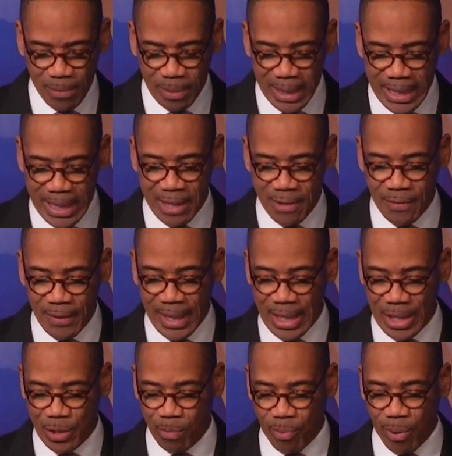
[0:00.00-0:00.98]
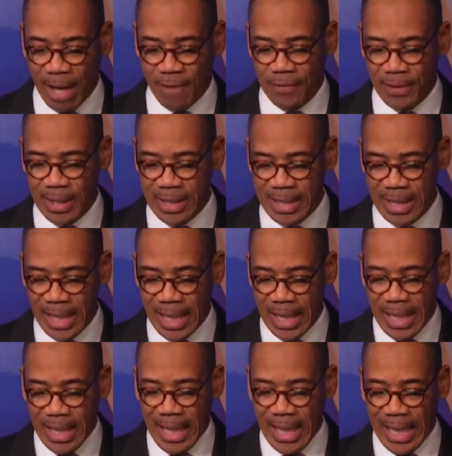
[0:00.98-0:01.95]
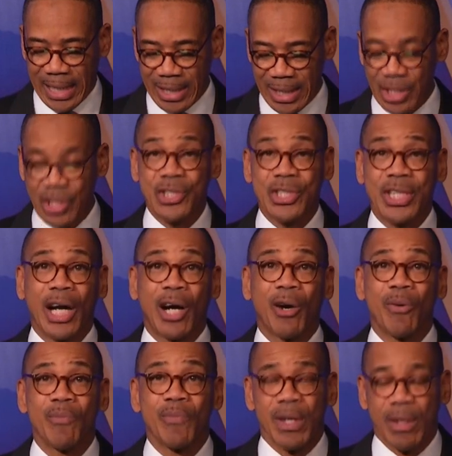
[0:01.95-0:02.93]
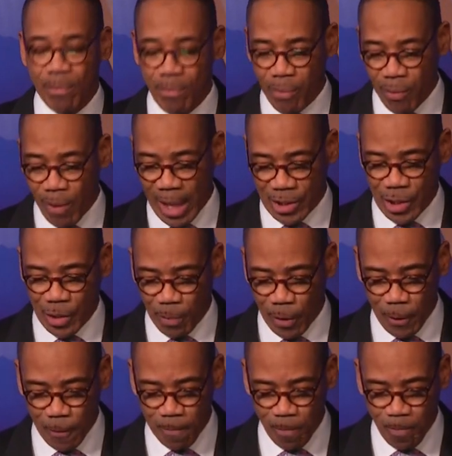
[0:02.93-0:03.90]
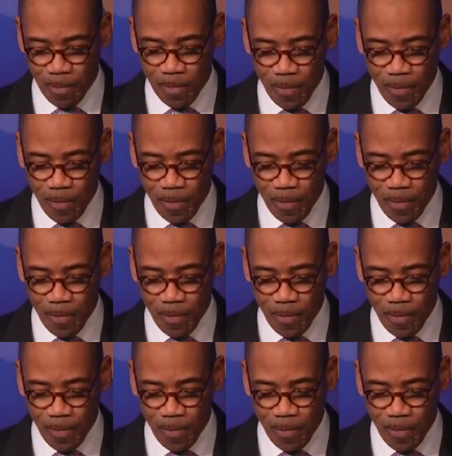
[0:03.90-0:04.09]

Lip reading: Believe his prophet, and ye shall prosper."